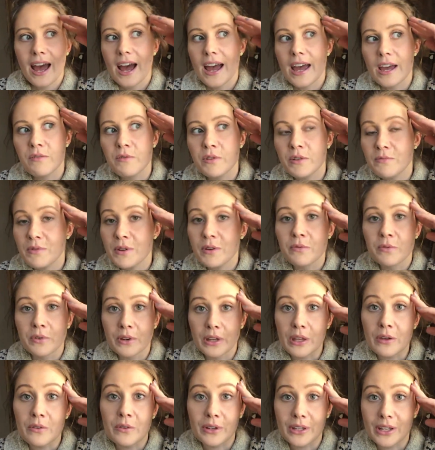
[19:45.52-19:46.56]
it would be
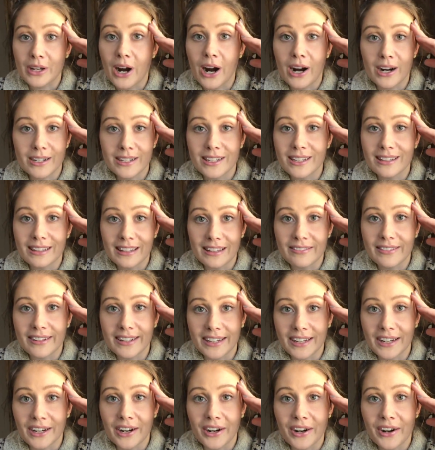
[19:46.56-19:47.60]
really hard to live in
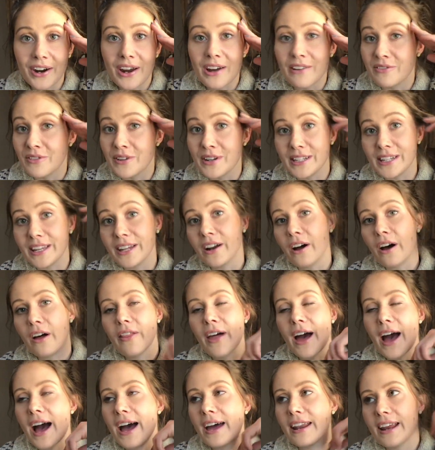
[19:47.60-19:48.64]
here if we did all
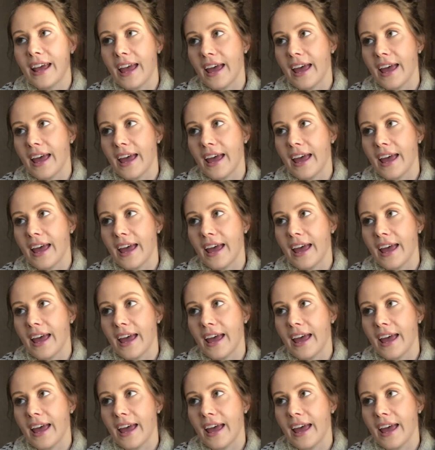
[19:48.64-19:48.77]
that,